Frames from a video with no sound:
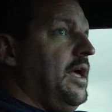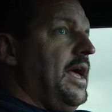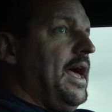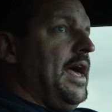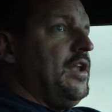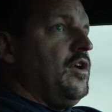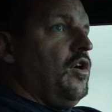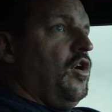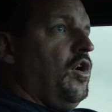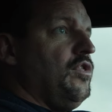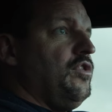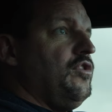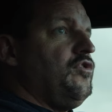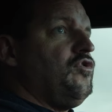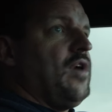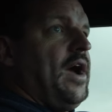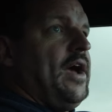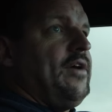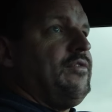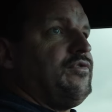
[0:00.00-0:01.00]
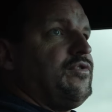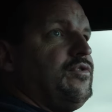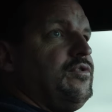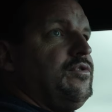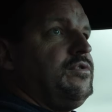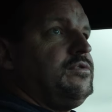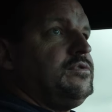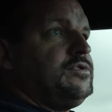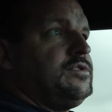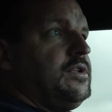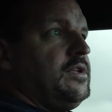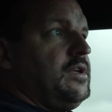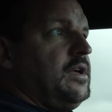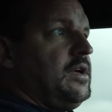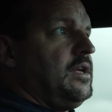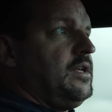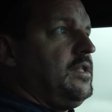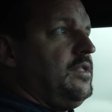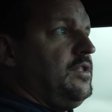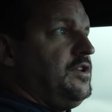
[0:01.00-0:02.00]
At all the drive-thrus,
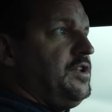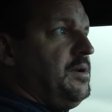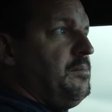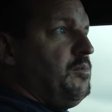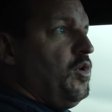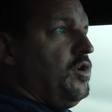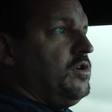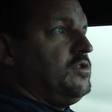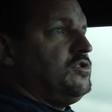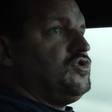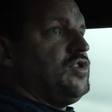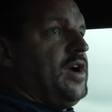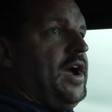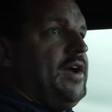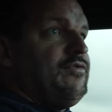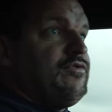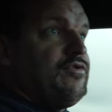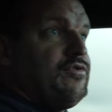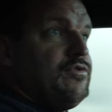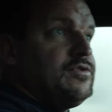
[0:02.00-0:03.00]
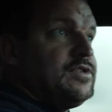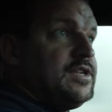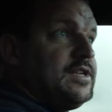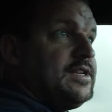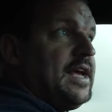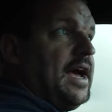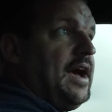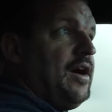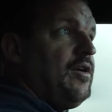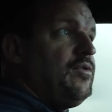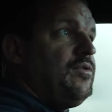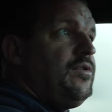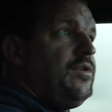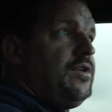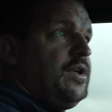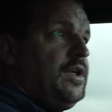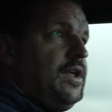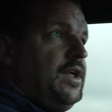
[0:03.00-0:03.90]
the Tim Hortons drive-thrus in town,